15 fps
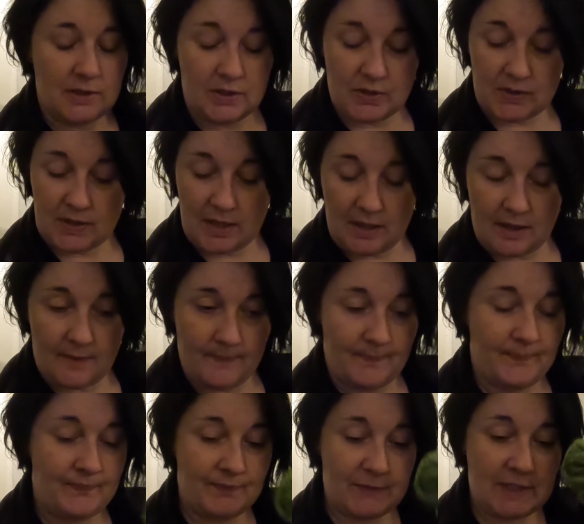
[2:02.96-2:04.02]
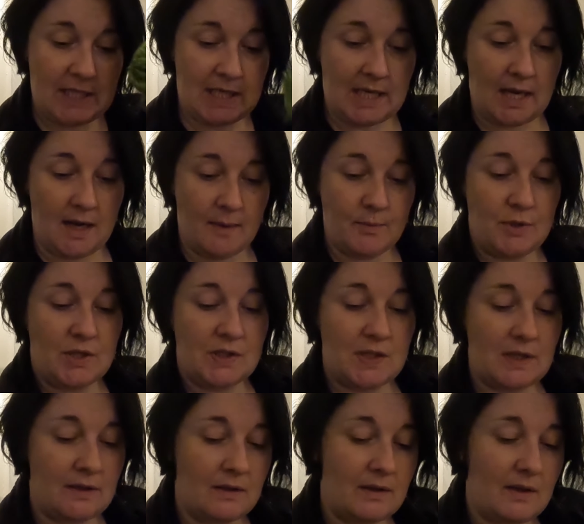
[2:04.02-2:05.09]
just um, DK, I'm
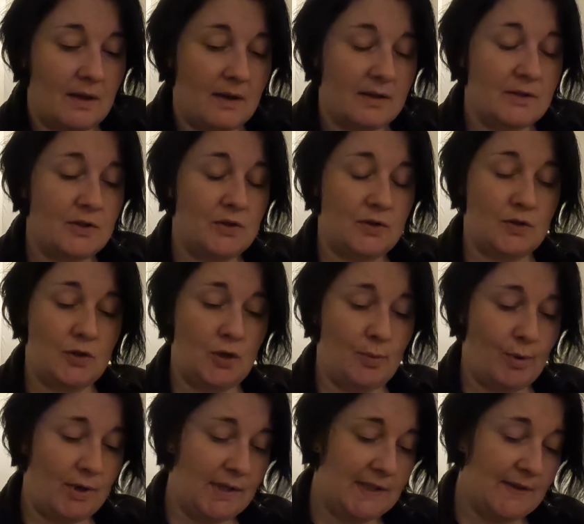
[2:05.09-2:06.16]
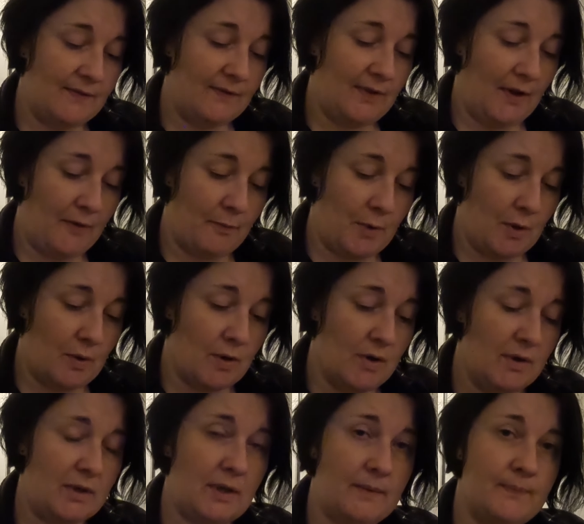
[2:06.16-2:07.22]
using a 2.75mm
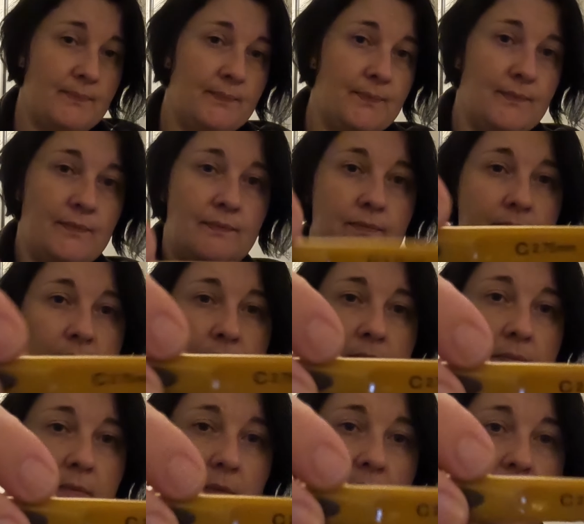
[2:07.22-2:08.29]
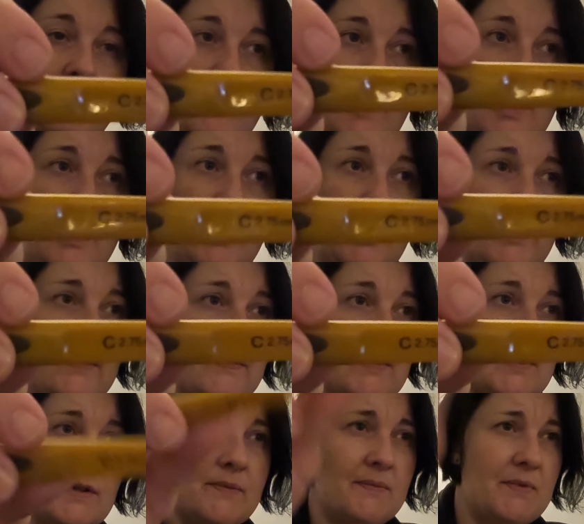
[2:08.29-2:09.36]
hook, my
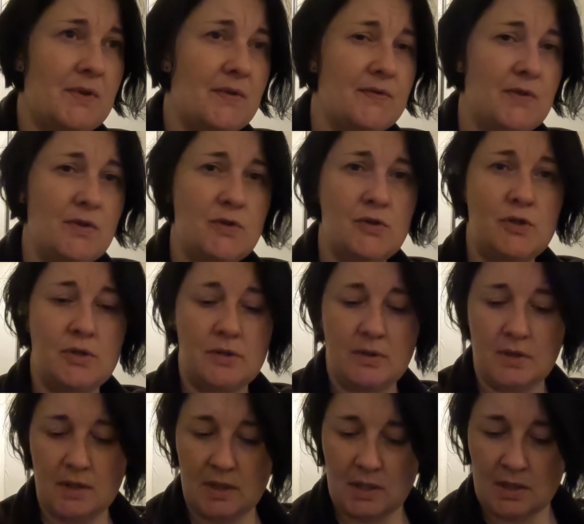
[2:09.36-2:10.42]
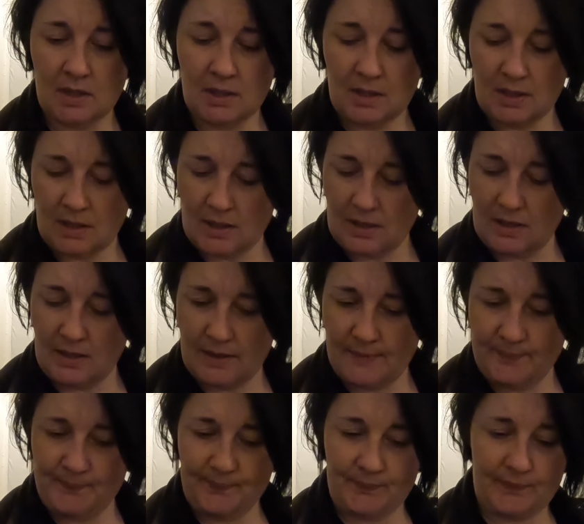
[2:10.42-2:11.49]
Clover Soft Touch.
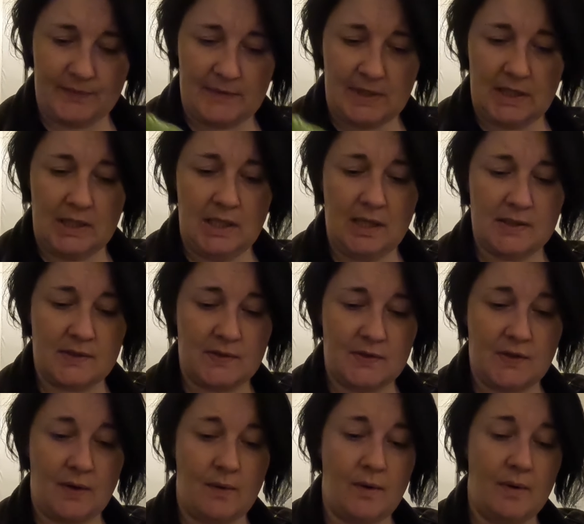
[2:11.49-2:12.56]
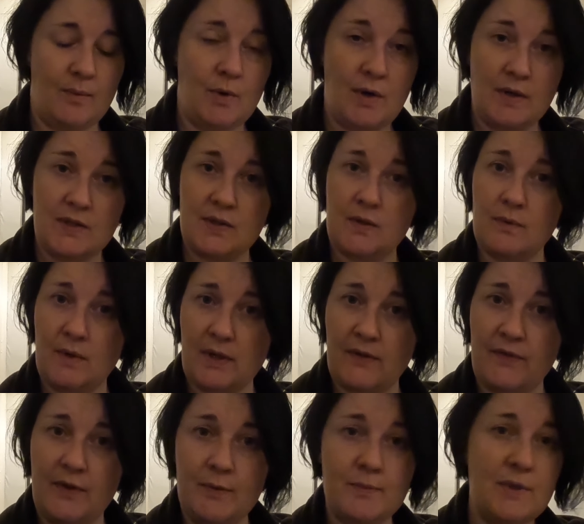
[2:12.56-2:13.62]
Um, yes, so I'm going to, when I
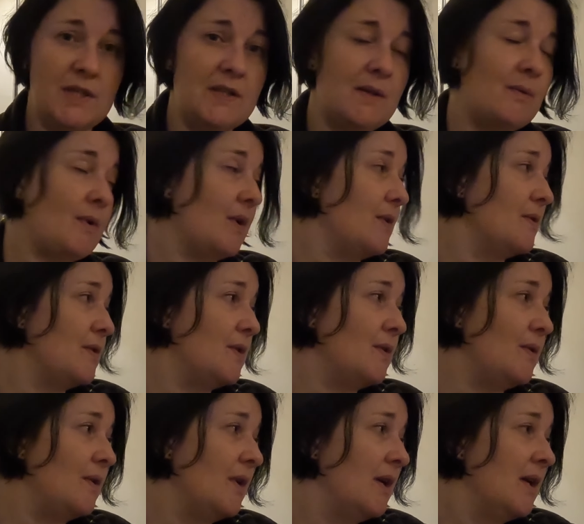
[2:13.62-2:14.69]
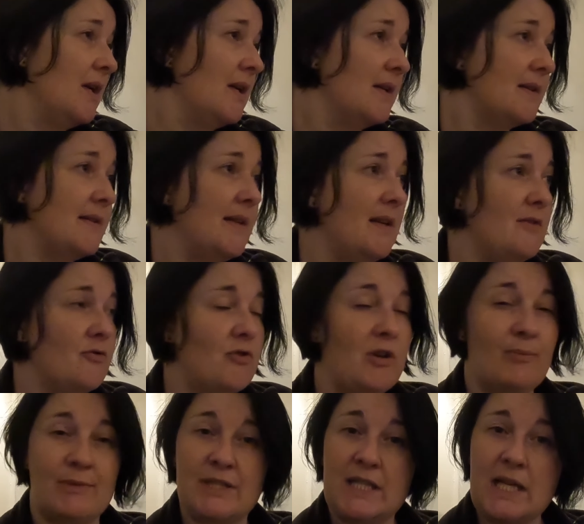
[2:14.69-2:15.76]
film this, I'm going to sit and
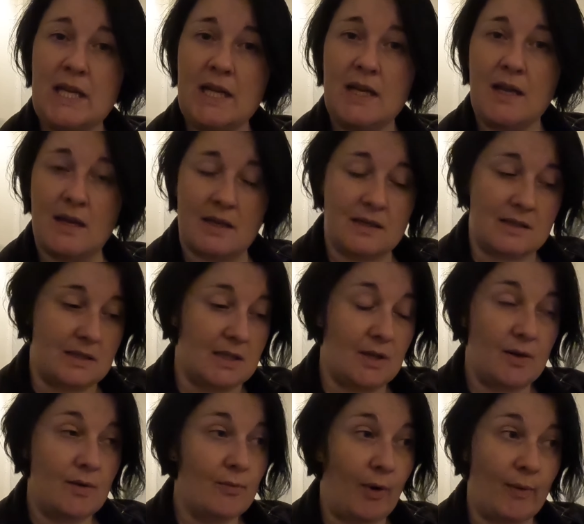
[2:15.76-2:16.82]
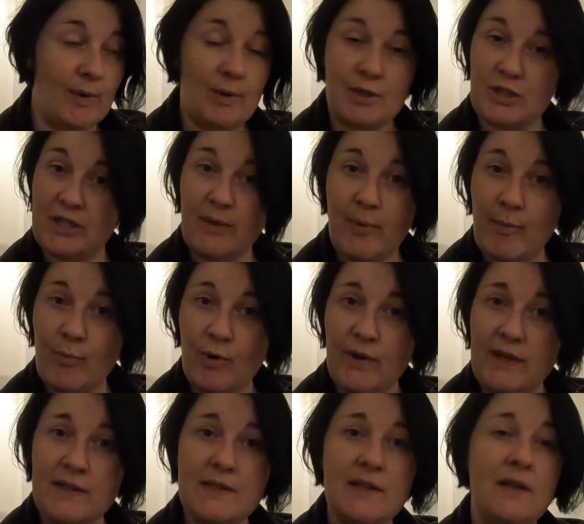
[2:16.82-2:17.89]
drink my tea and probably watch Tipping
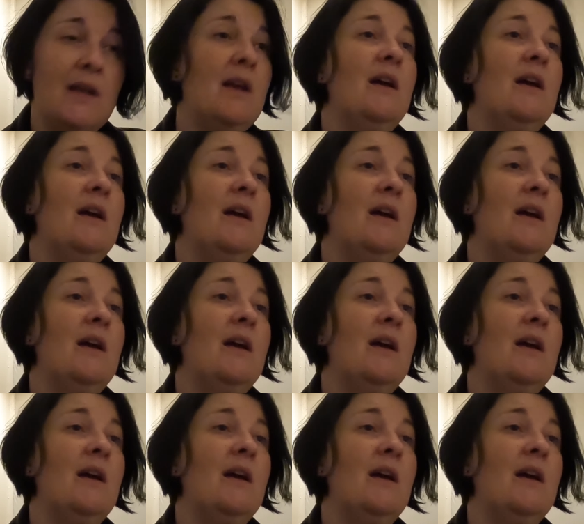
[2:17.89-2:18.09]
Point